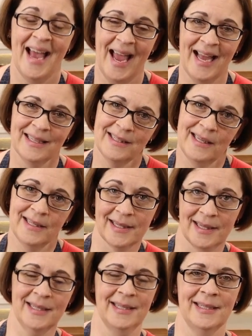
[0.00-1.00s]
And since
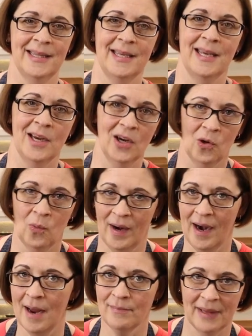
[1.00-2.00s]
this is the year
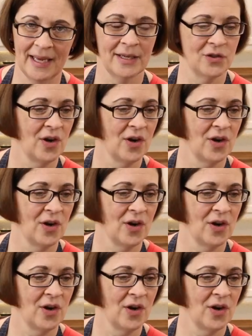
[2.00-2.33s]
where I'm like